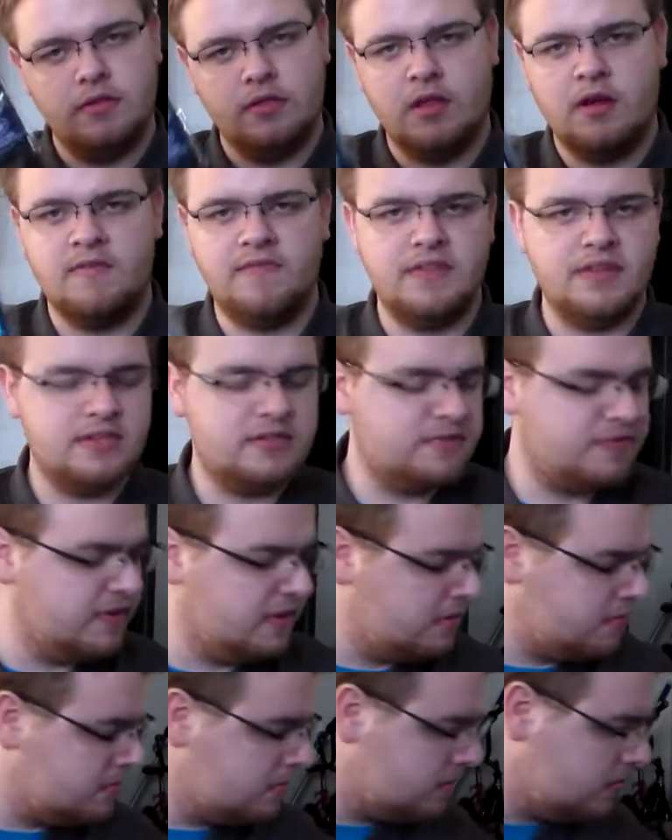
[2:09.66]
Love this
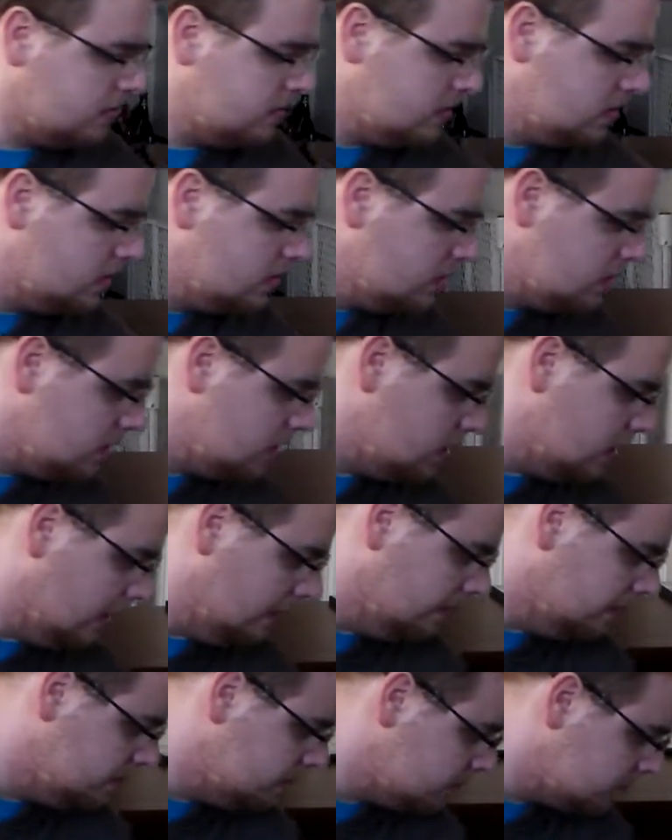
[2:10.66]
film.
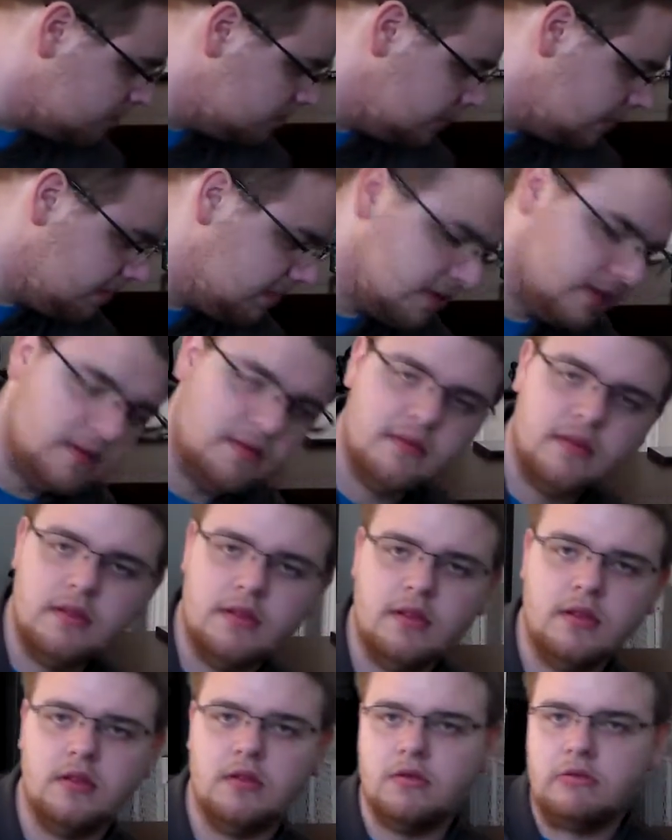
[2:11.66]
Maybe a
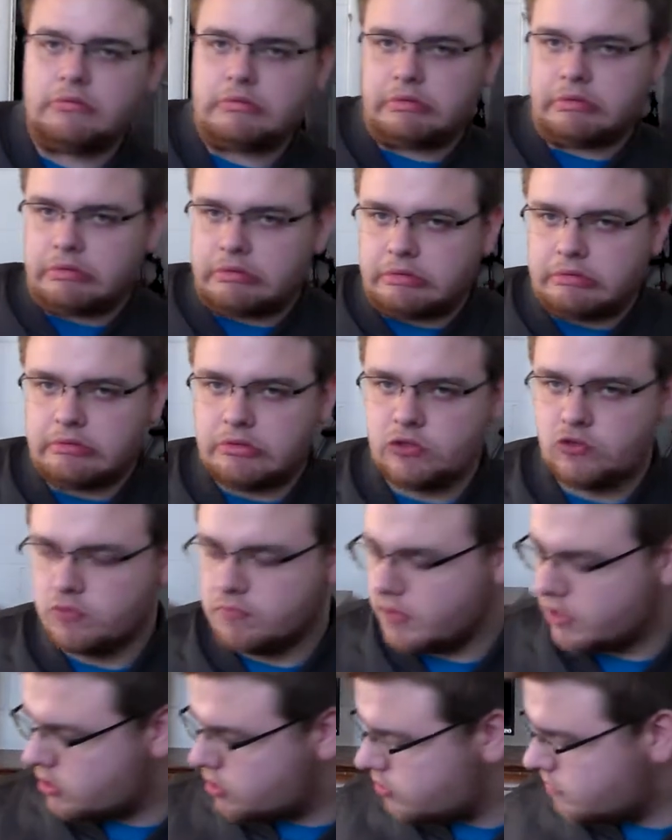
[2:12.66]
little
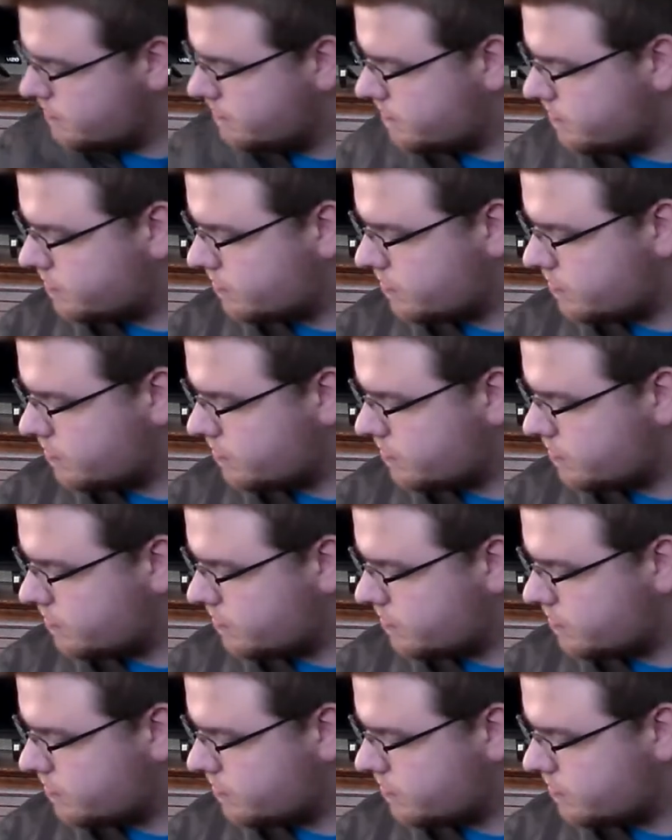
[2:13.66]
too much.